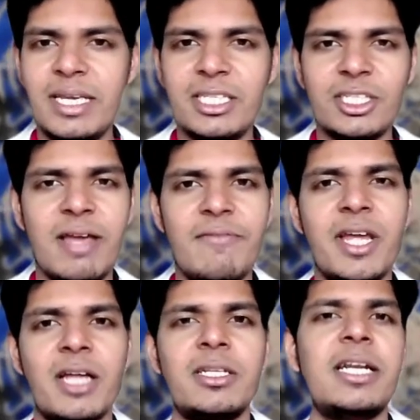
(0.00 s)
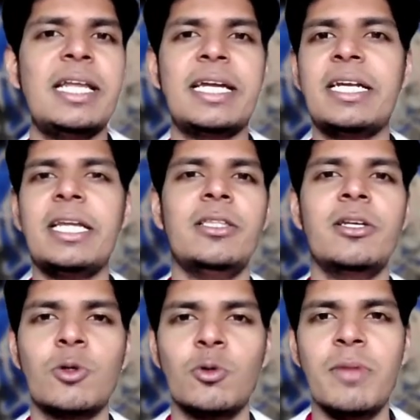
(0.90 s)
each and every other delegate in
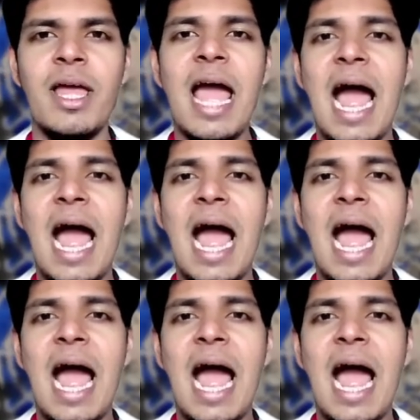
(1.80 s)
the room,